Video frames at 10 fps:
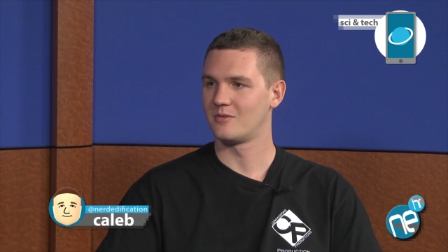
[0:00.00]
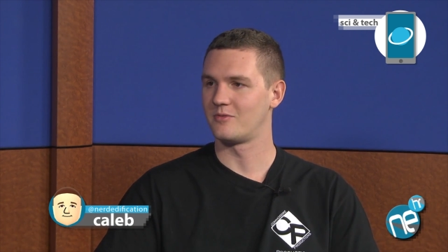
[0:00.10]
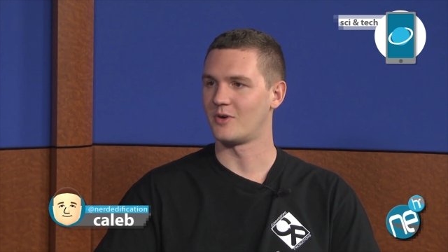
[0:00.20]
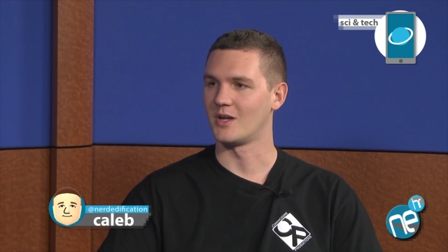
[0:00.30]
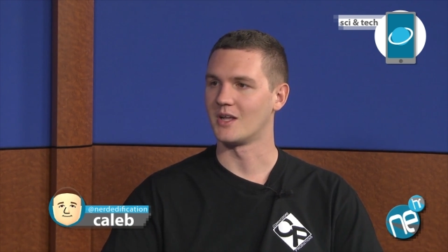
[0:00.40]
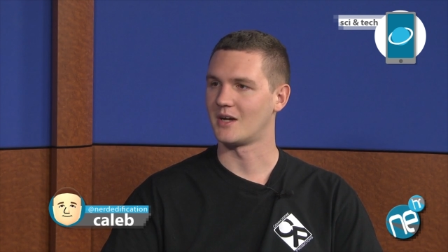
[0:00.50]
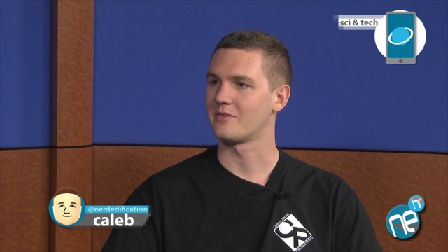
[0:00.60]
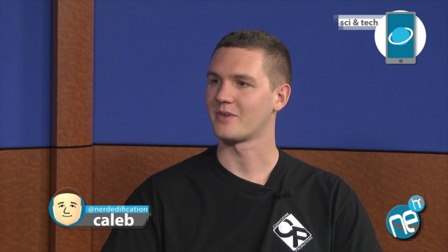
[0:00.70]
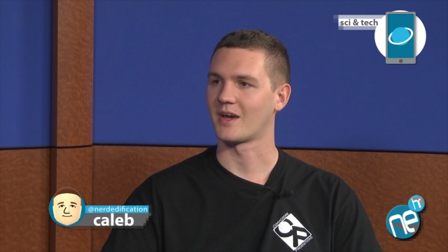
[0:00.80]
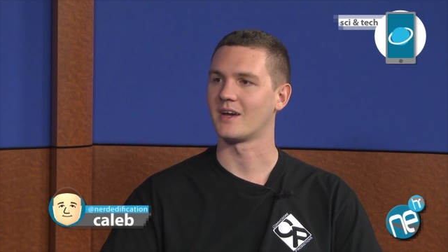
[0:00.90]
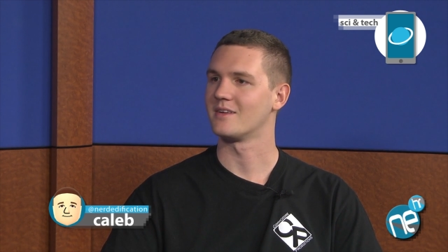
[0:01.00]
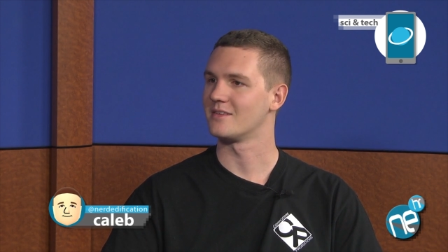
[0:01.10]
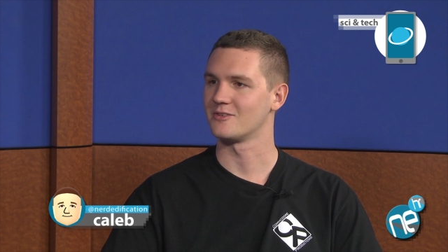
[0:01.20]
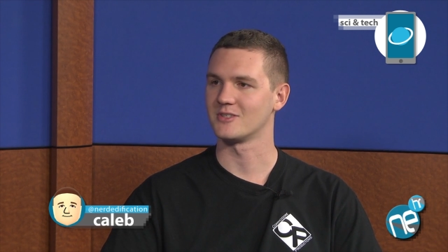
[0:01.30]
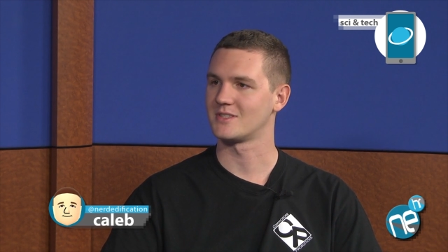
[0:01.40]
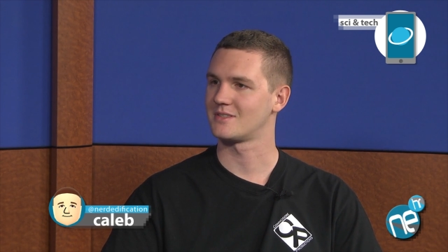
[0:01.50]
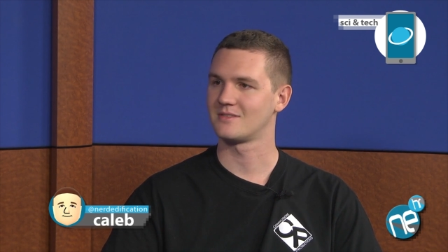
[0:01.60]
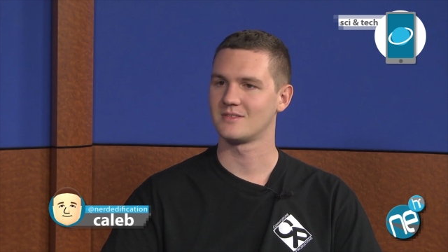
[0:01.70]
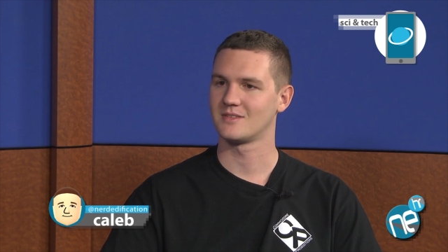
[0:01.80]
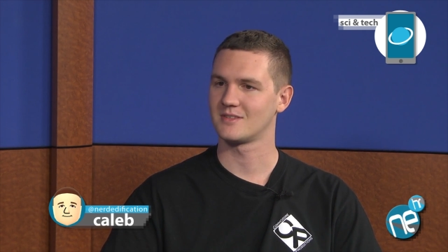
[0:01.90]
fall off, and they're just
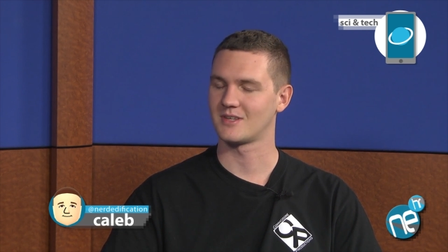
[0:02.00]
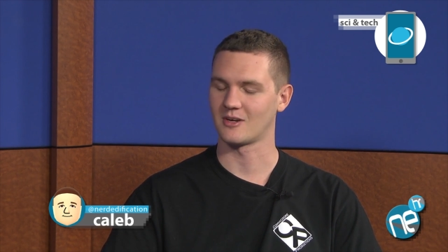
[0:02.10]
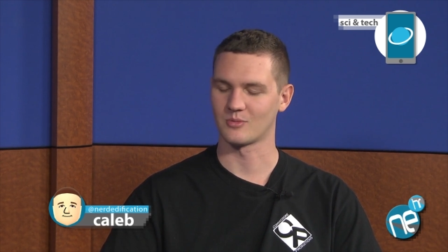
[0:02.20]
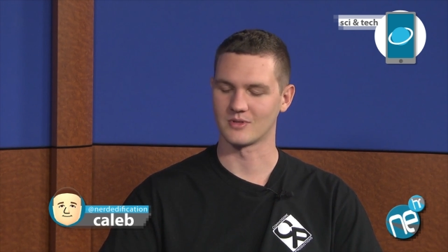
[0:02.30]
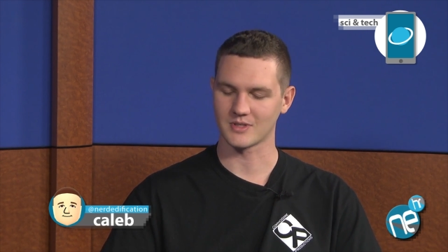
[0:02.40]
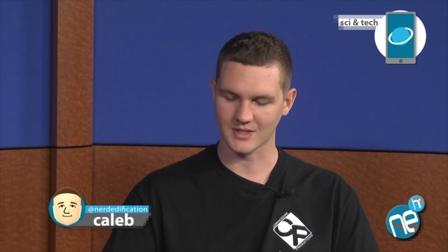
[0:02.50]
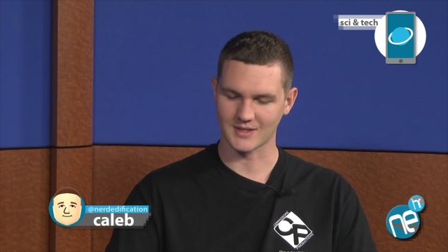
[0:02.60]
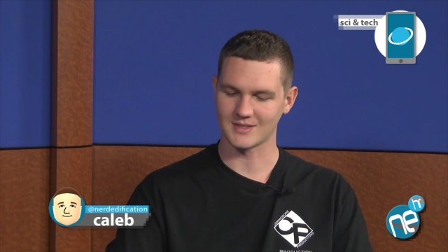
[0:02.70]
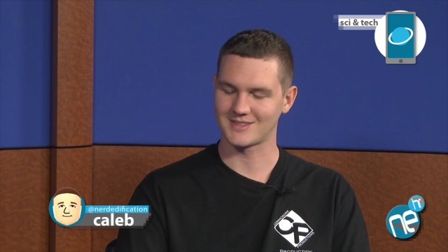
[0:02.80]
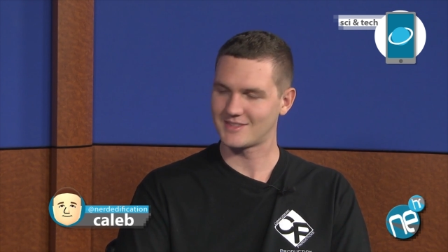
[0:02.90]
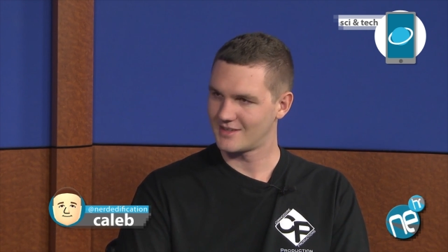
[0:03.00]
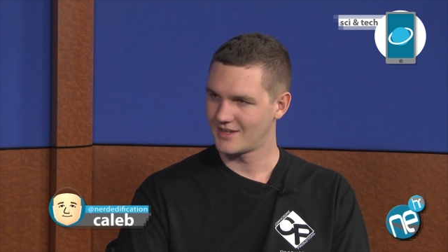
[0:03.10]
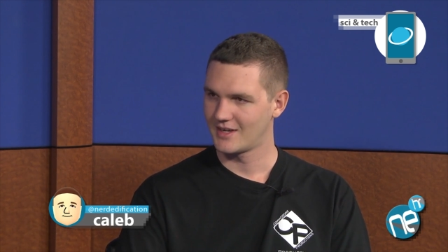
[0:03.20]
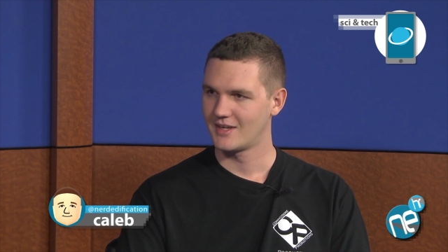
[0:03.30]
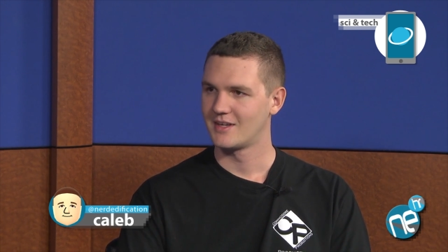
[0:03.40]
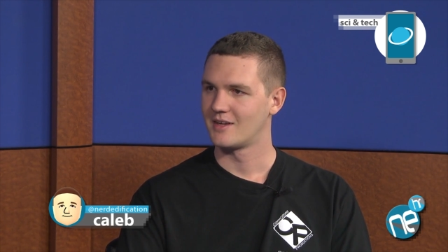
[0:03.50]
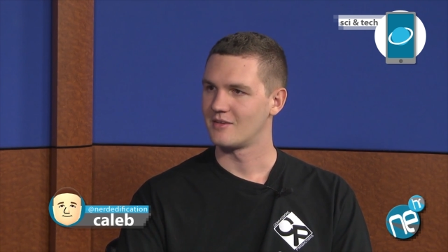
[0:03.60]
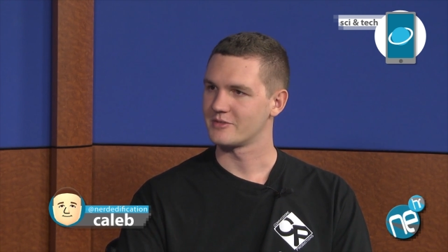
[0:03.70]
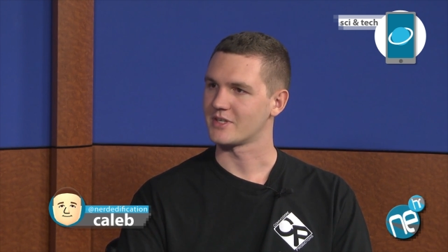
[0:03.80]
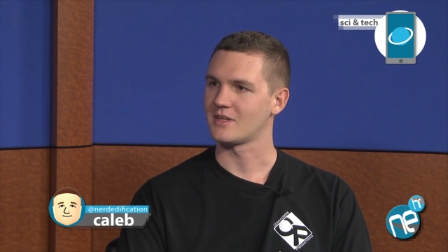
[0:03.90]
terrible looking. It
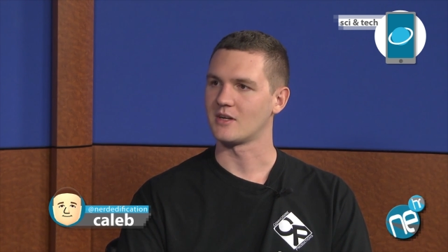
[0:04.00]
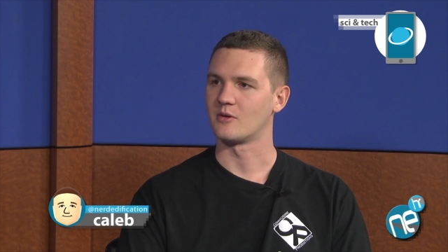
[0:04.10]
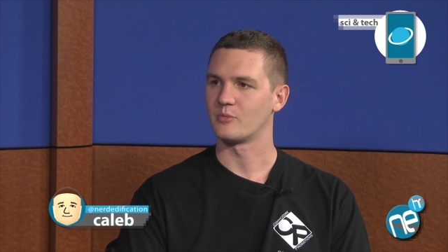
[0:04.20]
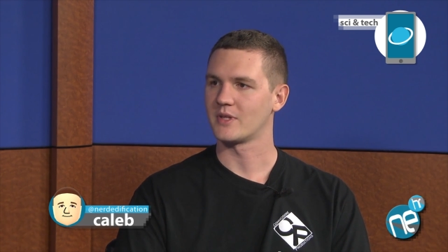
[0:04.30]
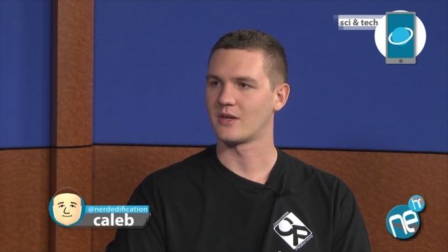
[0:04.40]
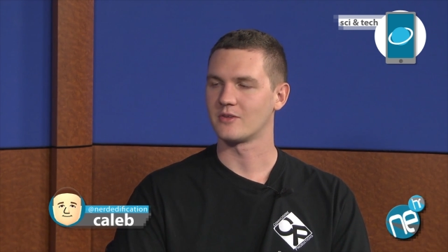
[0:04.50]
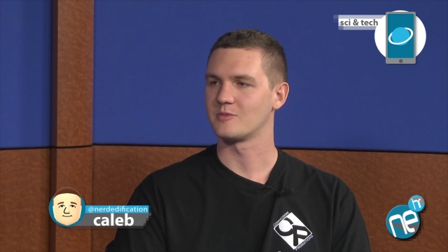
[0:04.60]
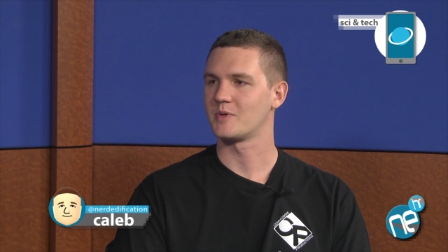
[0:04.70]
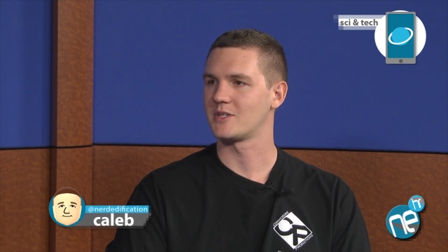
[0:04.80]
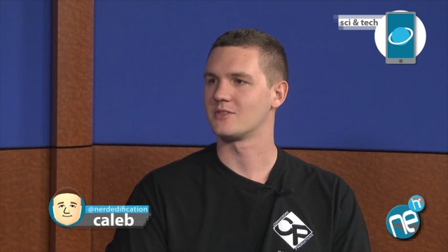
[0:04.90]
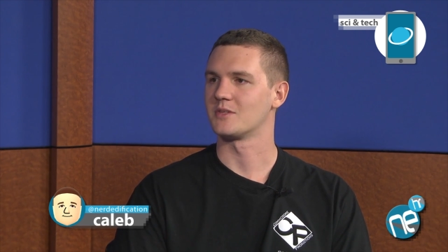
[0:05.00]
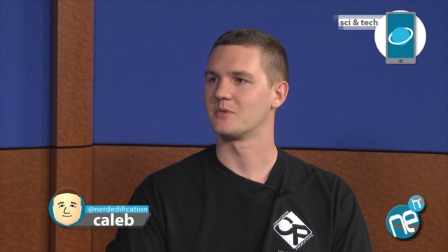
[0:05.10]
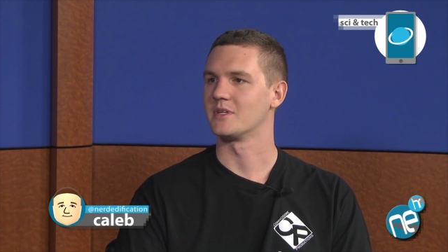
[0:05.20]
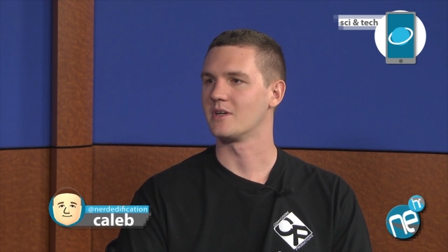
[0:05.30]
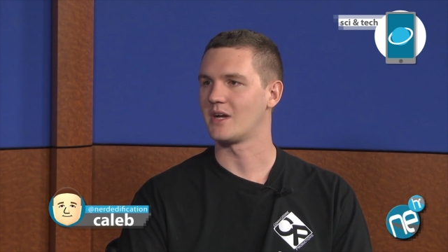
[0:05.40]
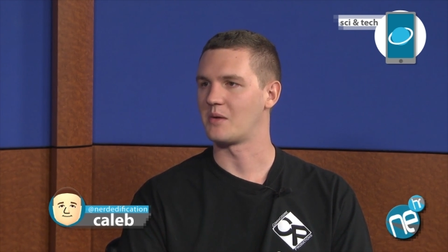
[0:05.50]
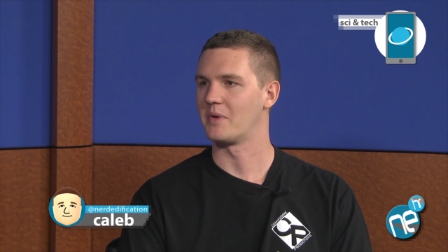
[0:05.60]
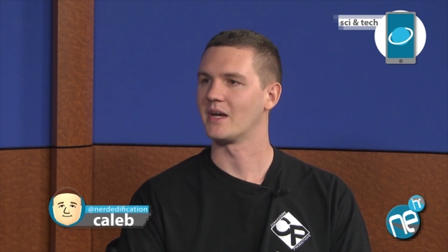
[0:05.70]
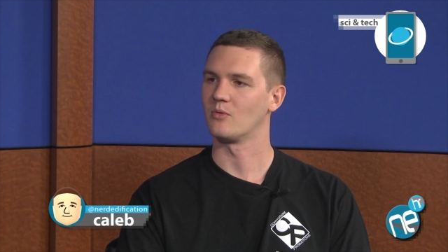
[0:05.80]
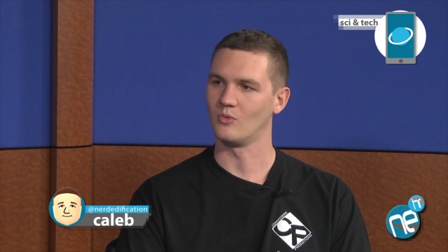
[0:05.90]
was like, without those pictures, I wouldn't know how bad
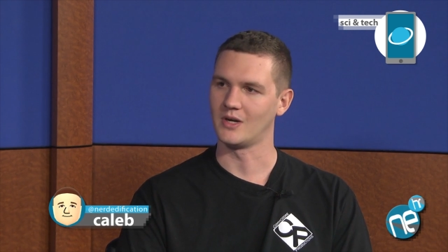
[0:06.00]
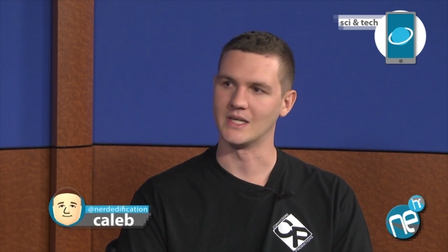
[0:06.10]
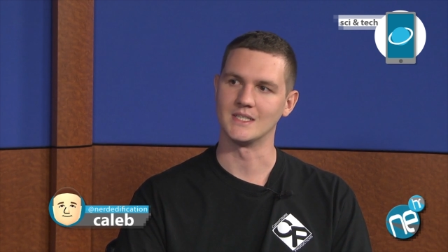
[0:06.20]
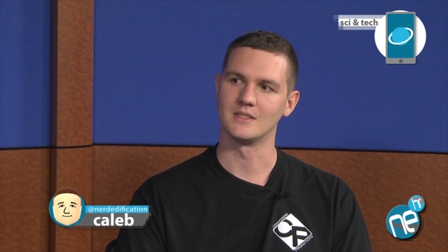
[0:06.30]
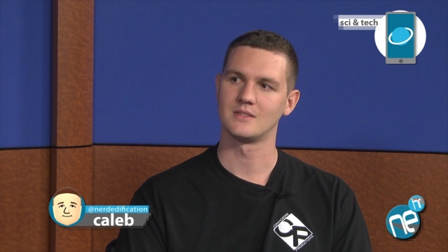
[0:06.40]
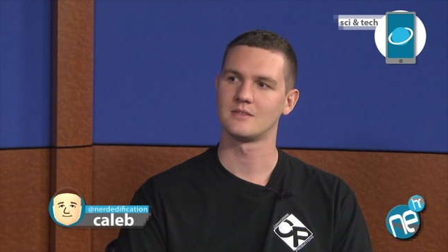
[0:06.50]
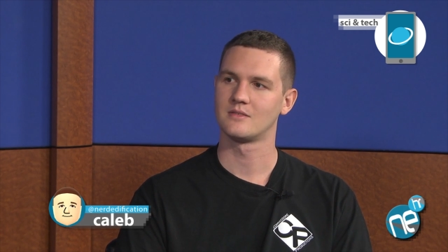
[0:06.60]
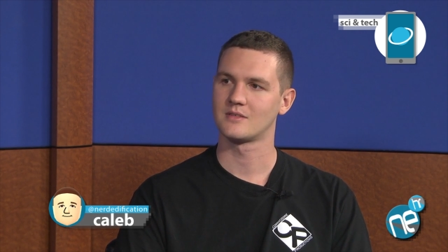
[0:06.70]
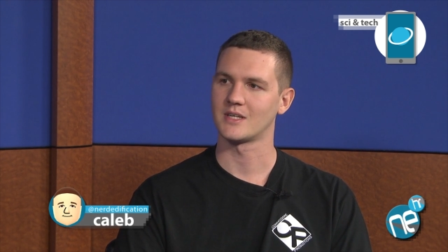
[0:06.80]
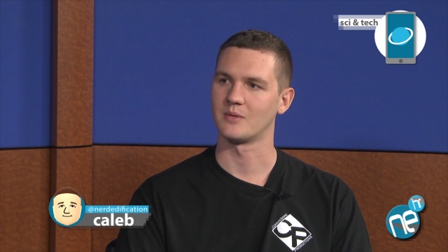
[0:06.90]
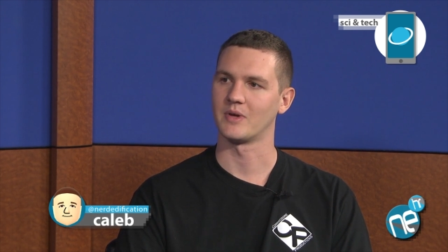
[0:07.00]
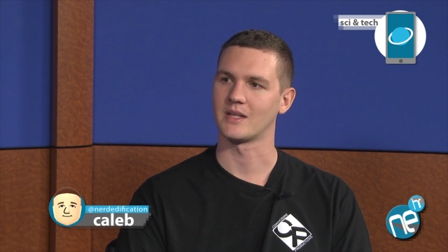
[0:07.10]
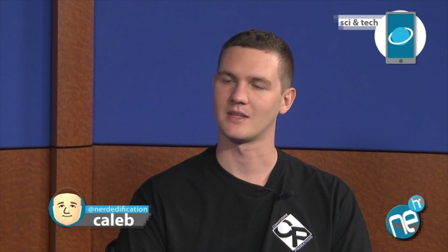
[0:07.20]
it was kind of back then.